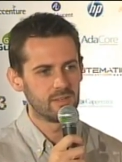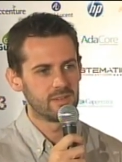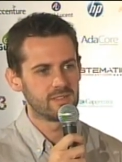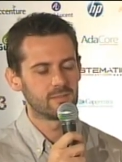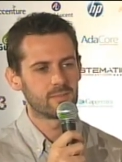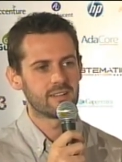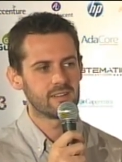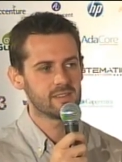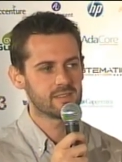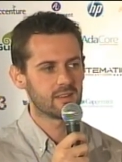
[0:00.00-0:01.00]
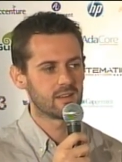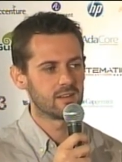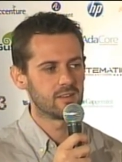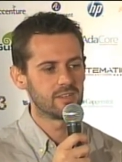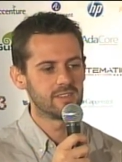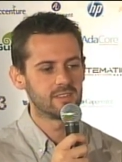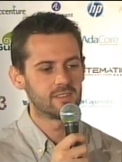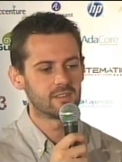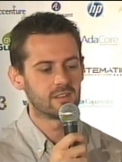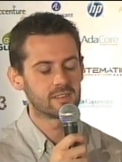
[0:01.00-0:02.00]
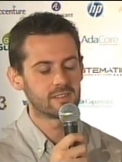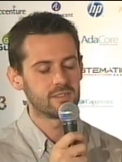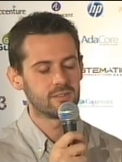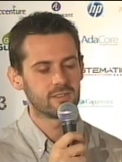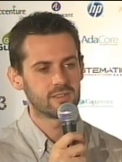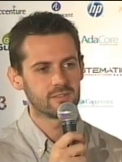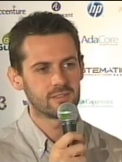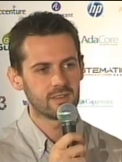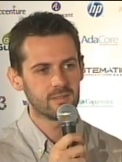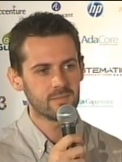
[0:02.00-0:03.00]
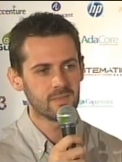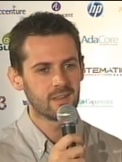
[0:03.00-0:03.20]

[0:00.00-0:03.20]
based in Paris, uh, created uh, last year, 2010.